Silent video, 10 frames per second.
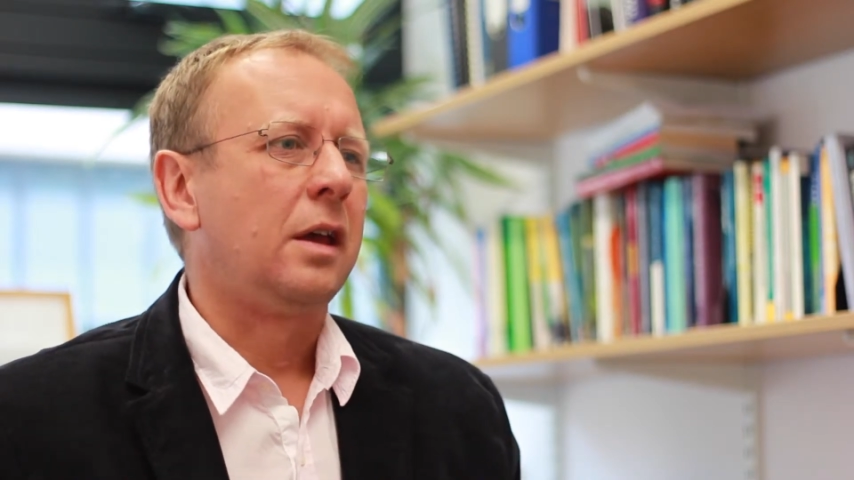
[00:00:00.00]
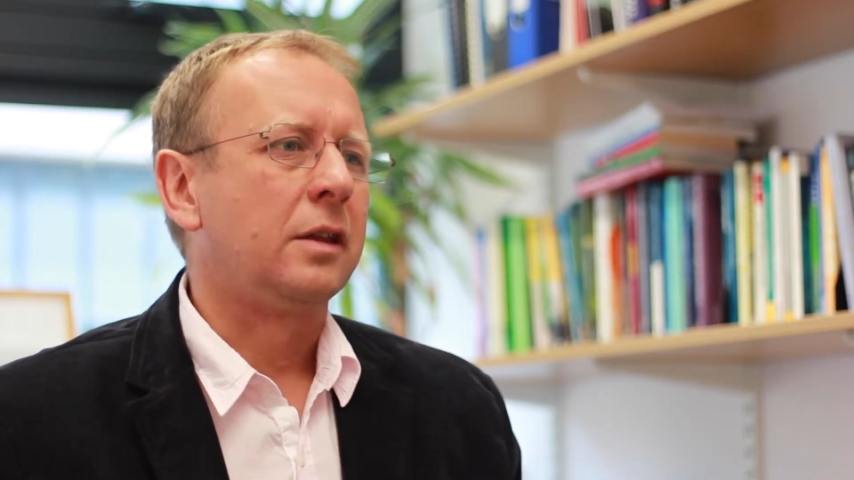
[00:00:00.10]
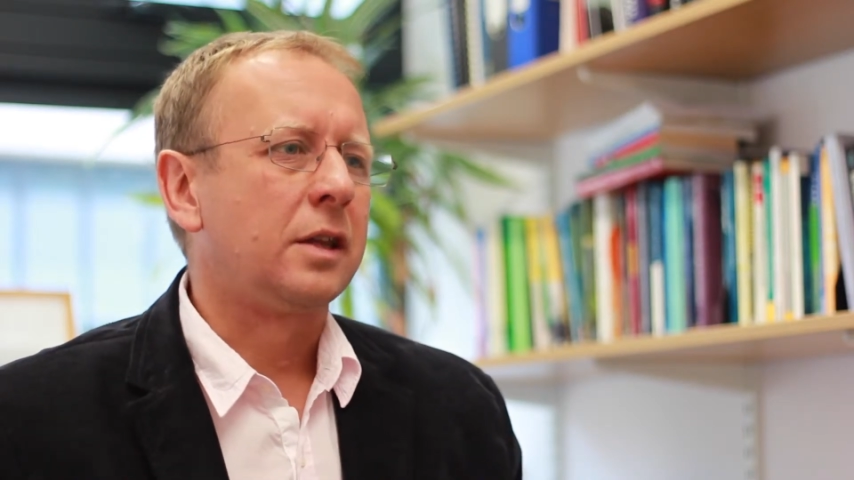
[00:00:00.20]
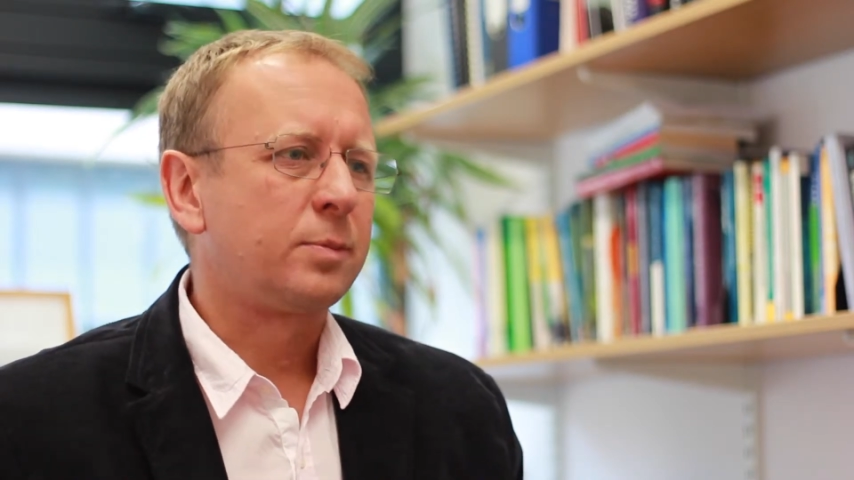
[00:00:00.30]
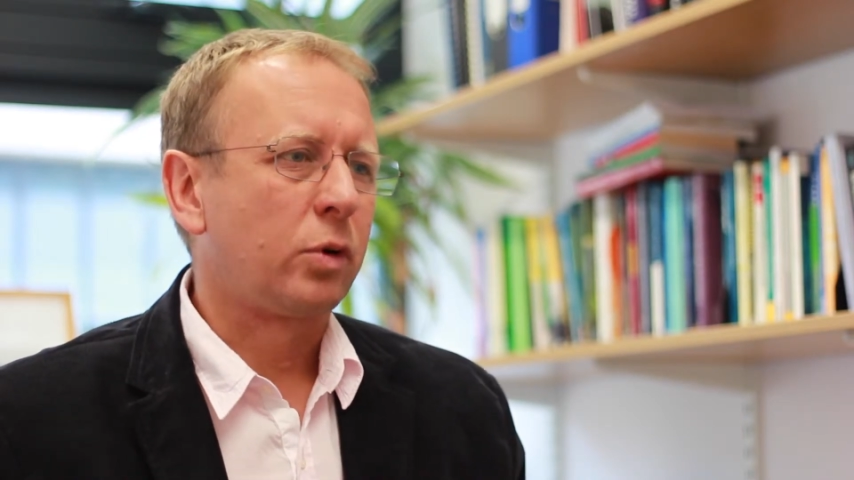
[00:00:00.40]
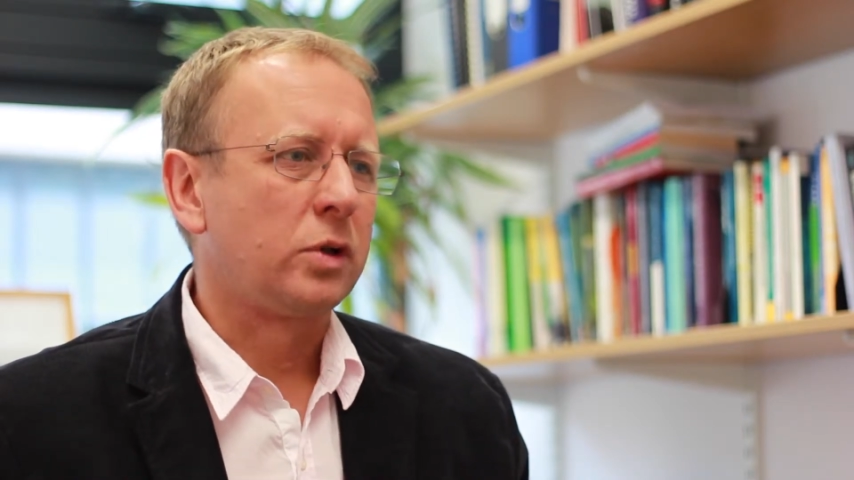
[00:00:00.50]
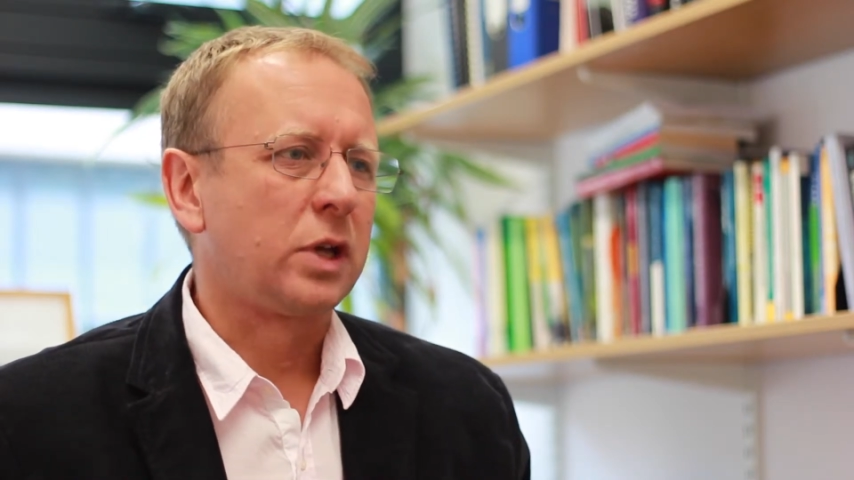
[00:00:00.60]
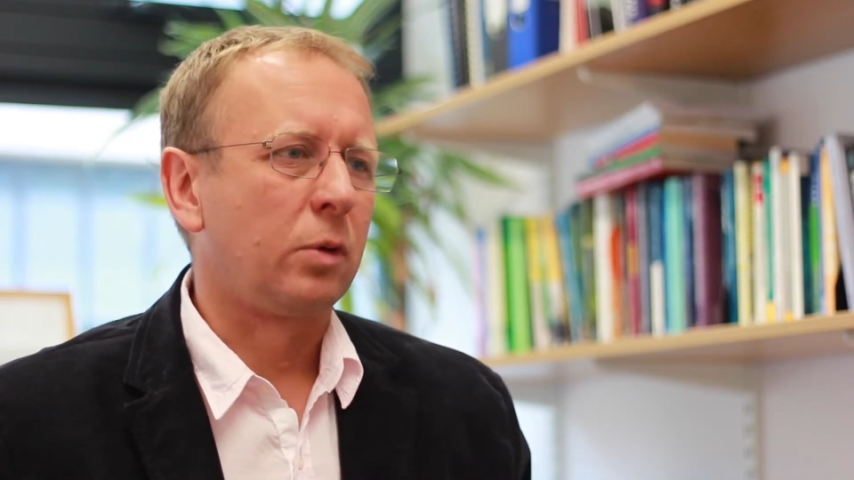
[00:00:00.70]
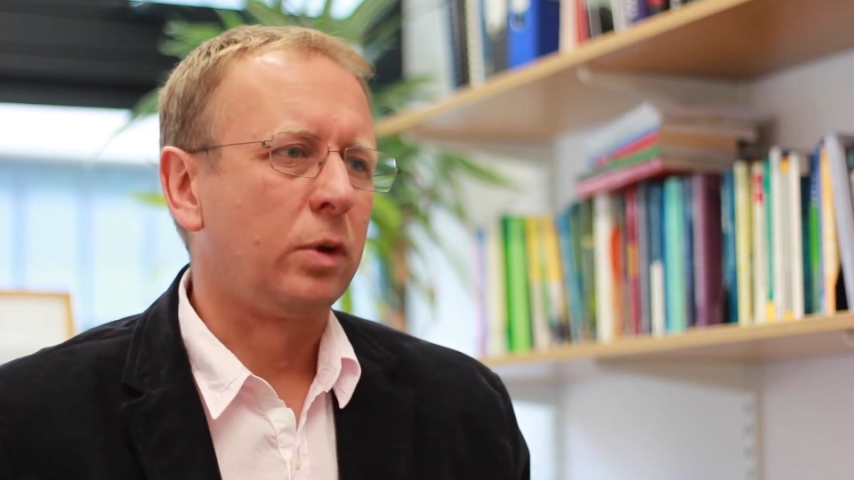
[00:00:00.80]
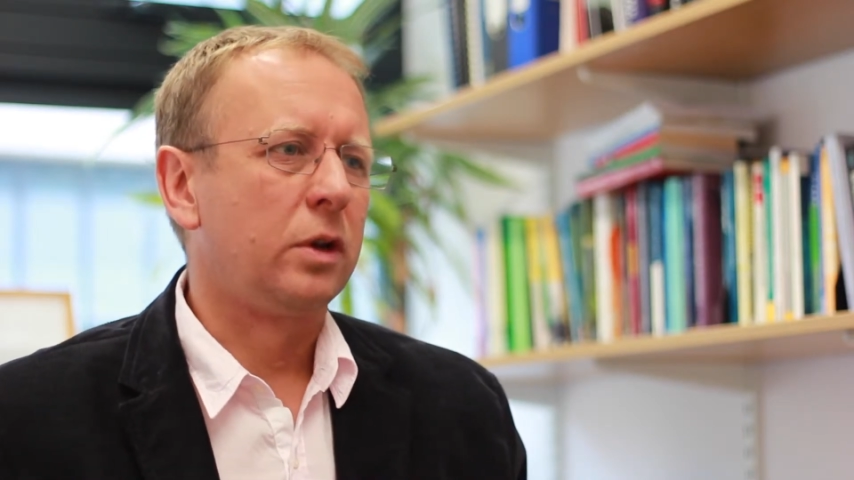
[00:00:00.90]
In this
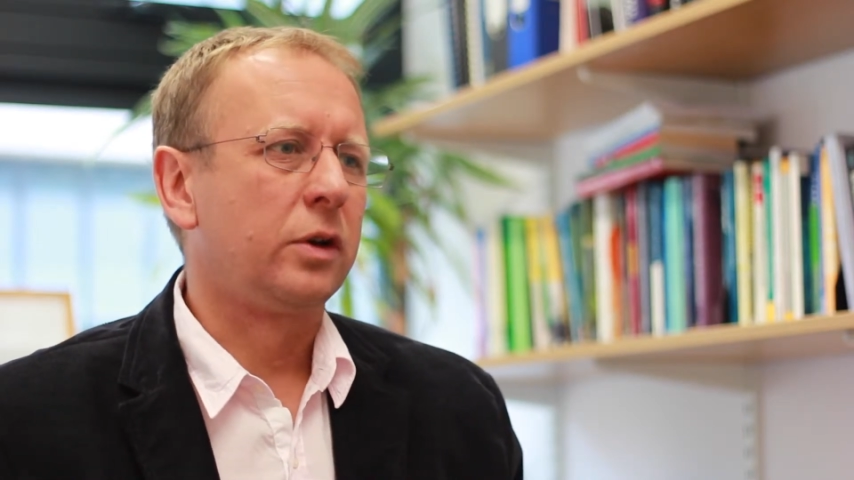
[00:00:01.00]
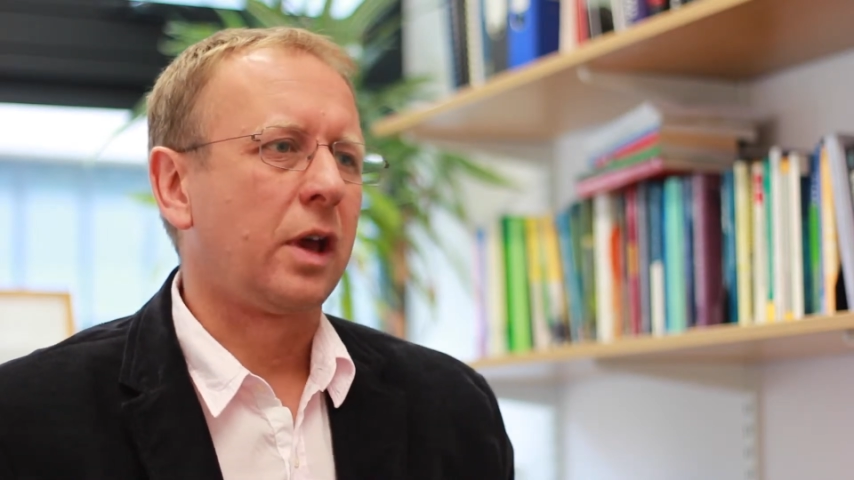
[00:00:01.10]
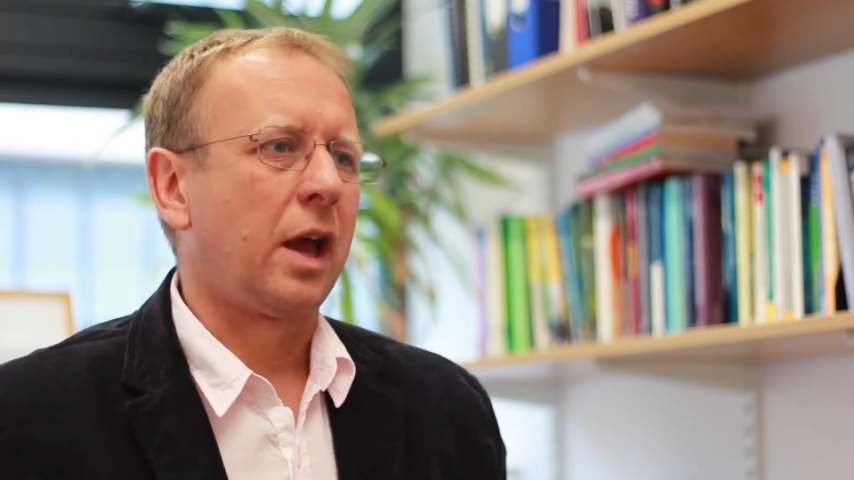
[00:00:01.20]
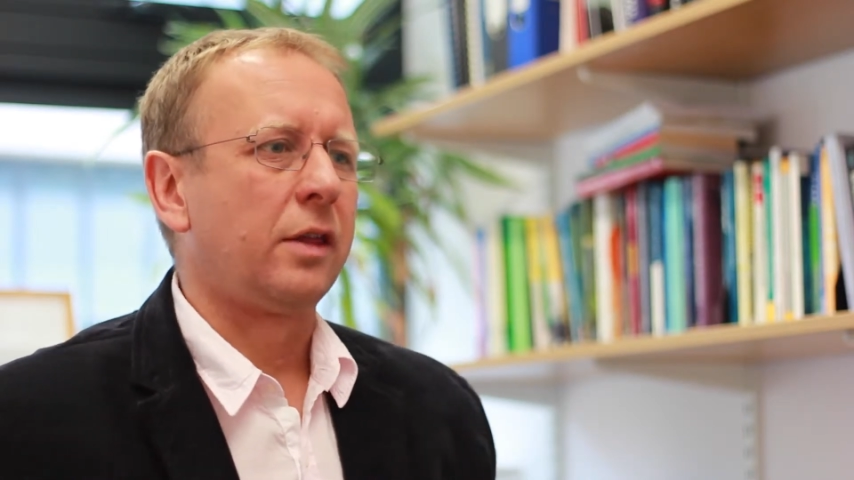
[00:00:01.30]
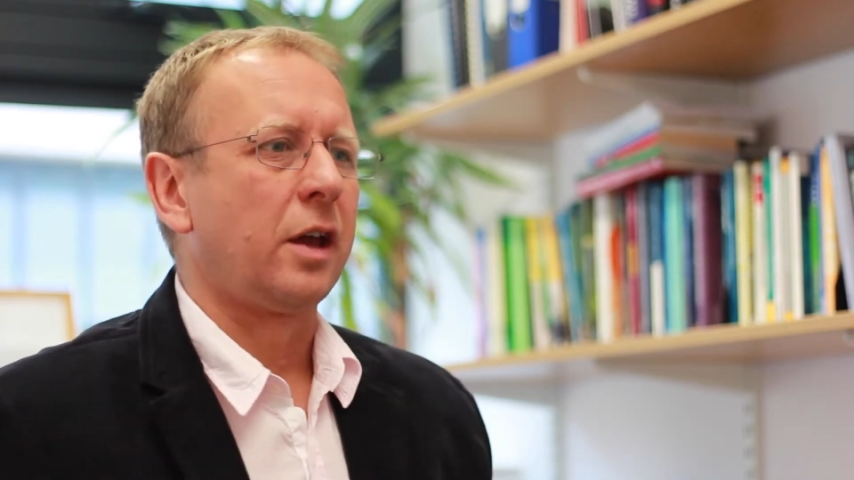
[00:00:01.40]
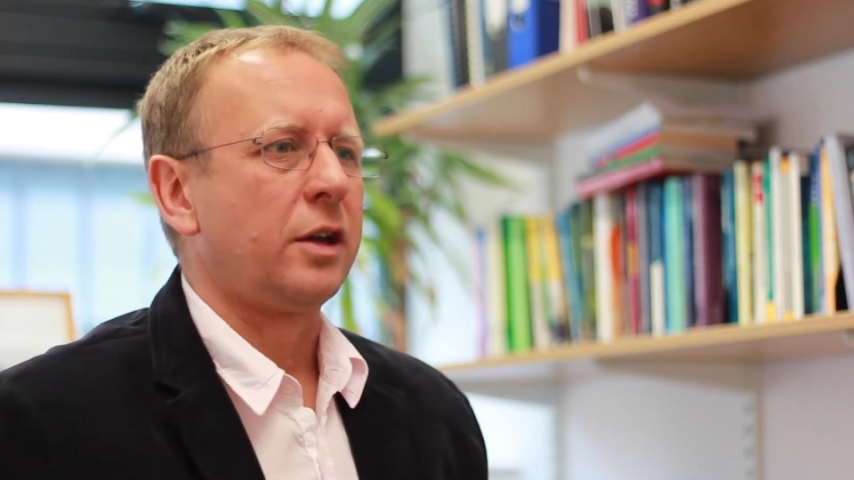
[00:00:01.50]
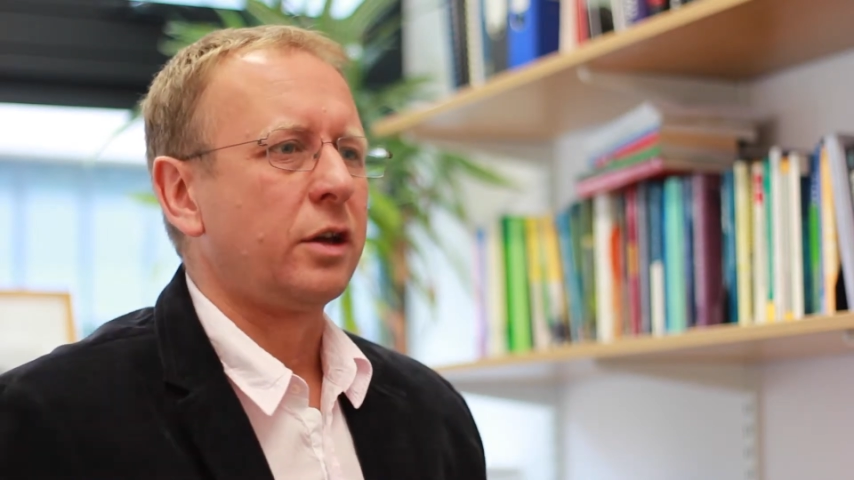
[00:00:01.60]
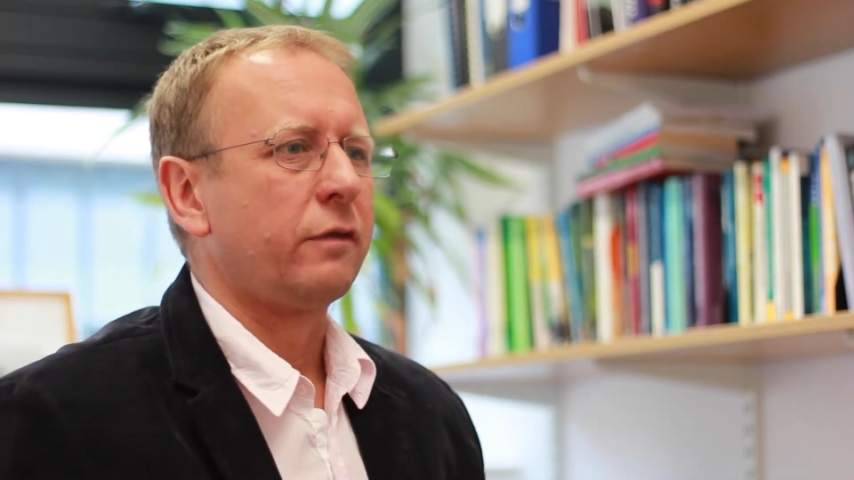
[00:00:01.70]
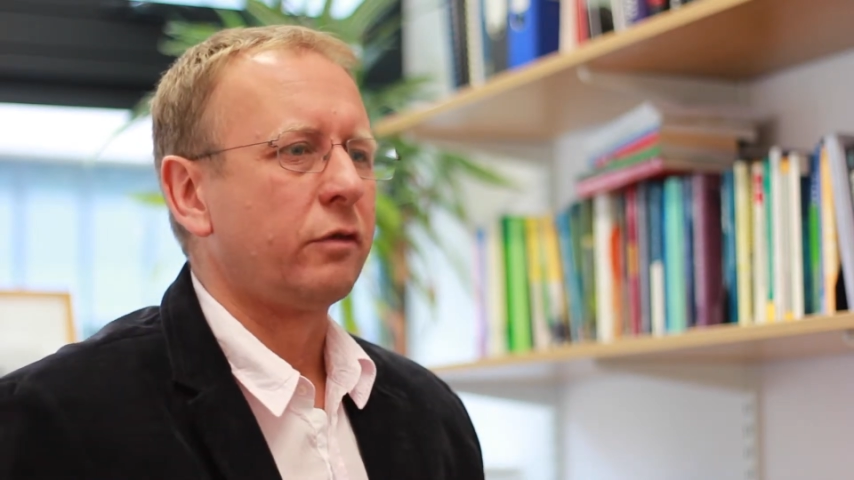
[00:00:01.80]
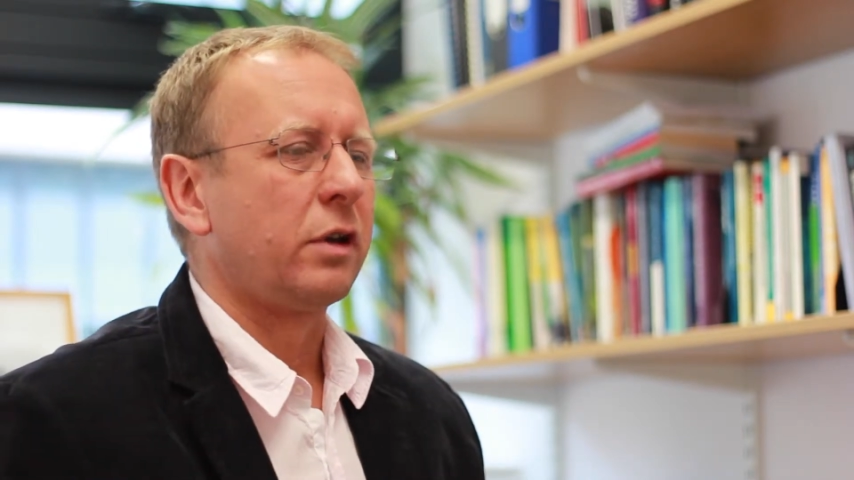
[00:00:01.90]
project, we look at the idea of